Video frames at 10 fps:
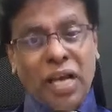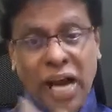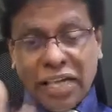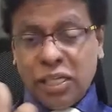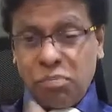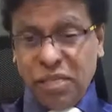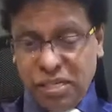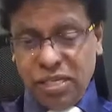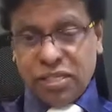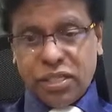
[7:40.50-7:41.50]
And the
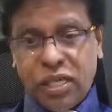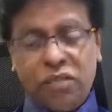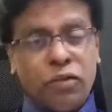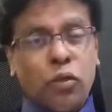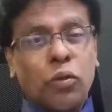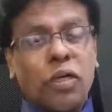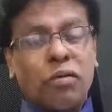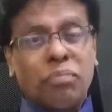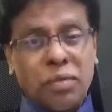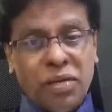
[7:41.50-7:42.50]
business, if you don't
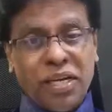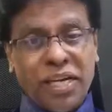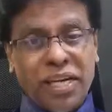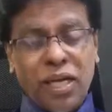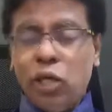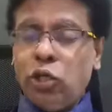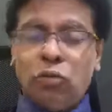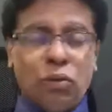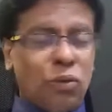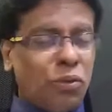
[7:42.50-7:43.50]
have memory,
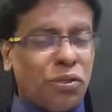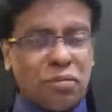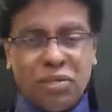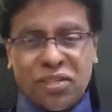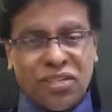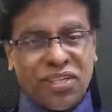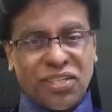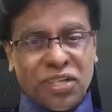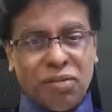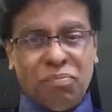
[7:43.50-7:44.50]
you lose a
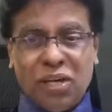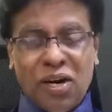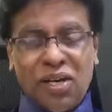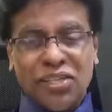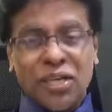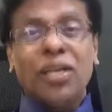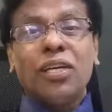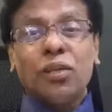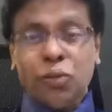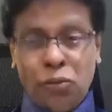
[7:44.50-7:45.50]
business, because
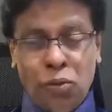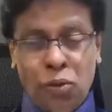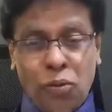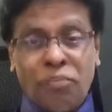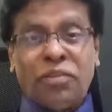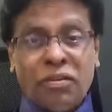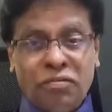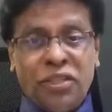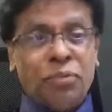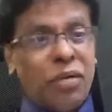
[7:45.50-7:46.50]
you know
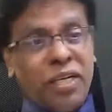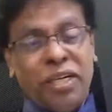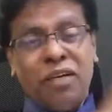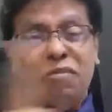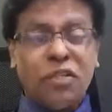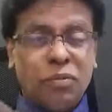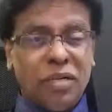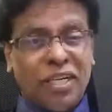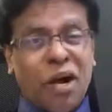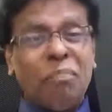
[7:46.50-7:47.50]
visible and
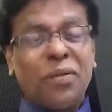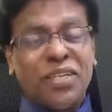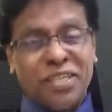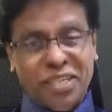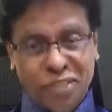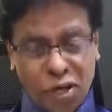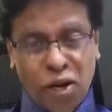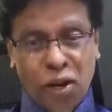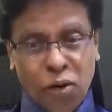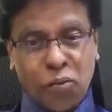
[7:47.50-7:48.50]
invisible competitors are
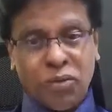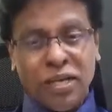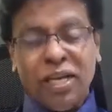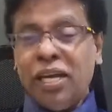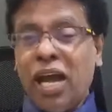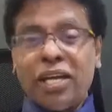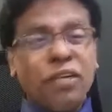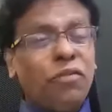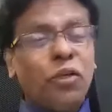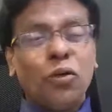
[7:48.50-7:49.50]
around. And
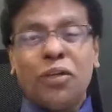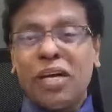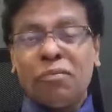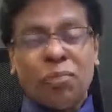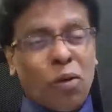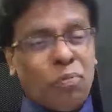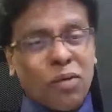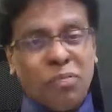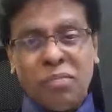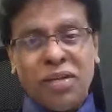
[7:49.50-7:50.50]
if you don't have proper
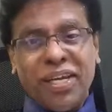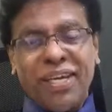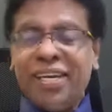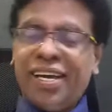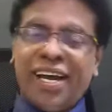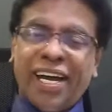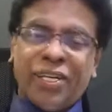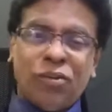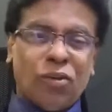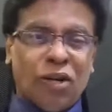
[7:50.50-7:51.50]
memory,
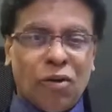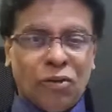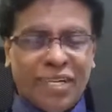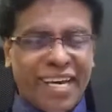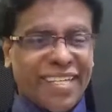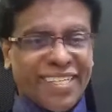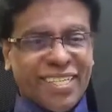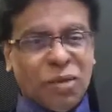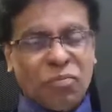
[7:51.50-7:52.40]
and you are outclassed.